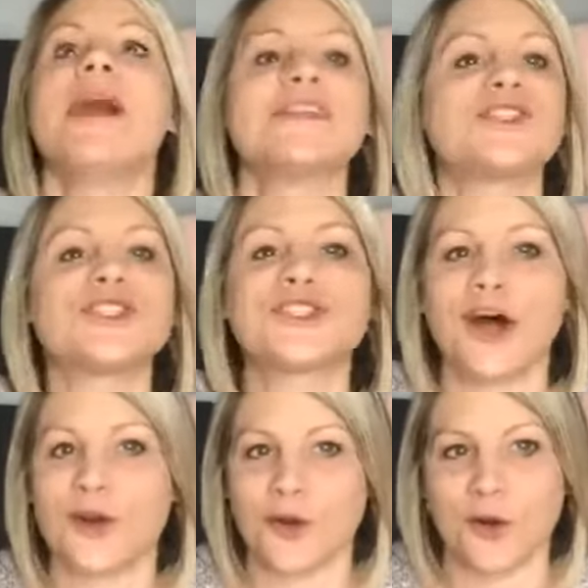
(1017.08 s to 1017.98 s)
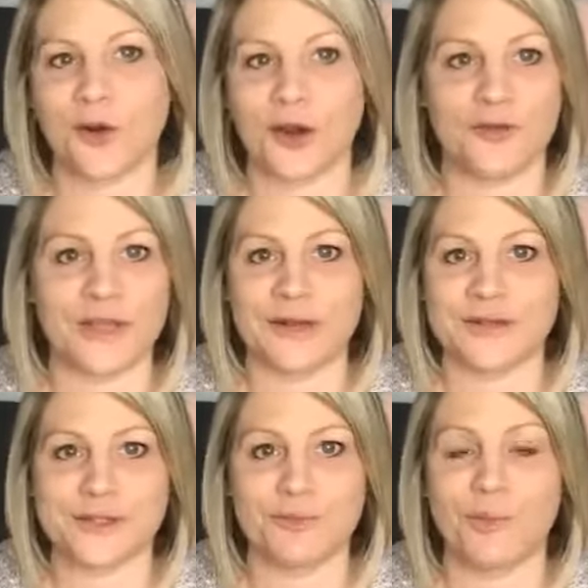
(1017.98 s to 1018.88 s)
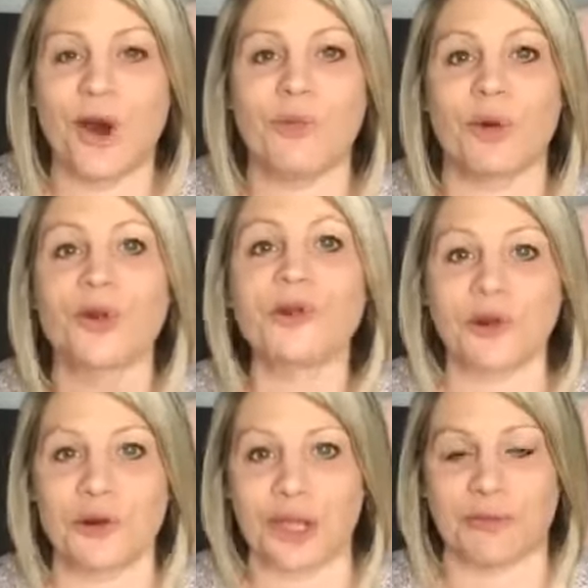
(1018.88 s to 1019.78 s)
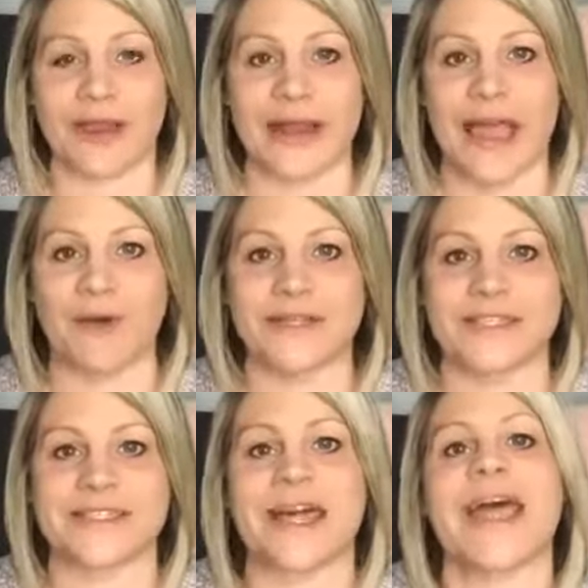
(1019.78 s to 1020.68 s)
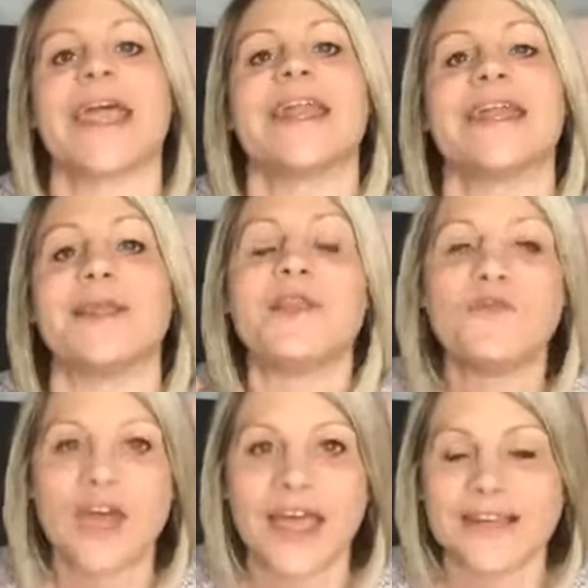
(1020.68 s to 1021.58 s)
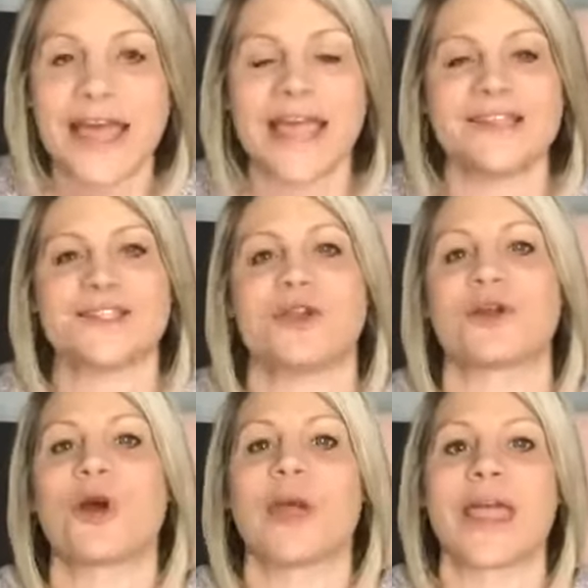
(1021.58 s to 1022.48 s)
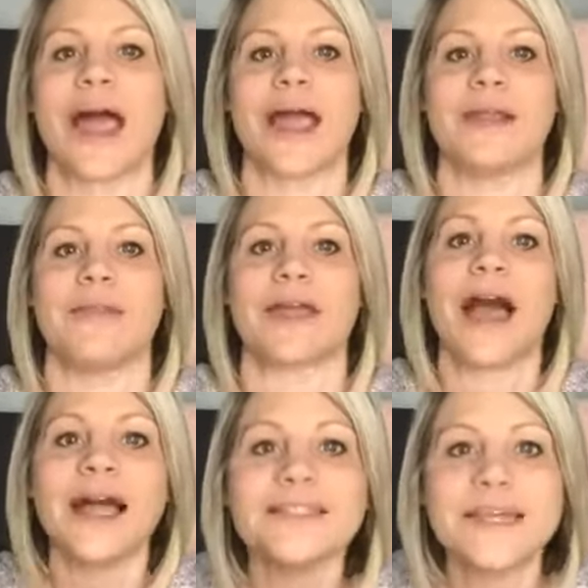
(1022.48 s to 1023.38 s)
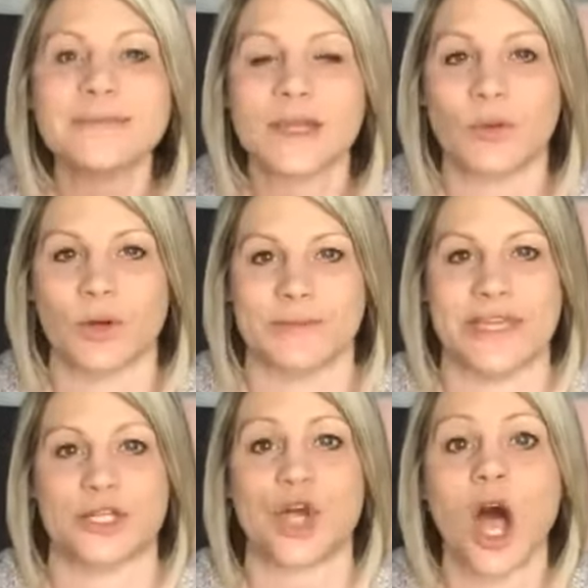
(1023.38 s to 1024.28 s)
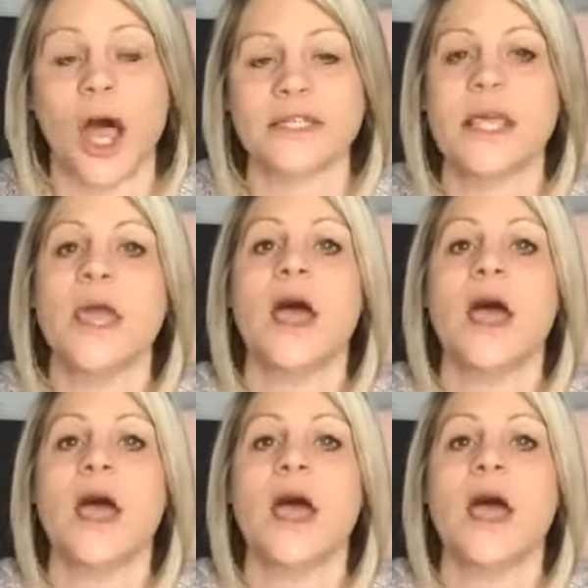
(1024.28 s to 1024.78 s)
that's just unheard of in what we're learning right now in society and the fad diets that are going on and the concepts that we're being taught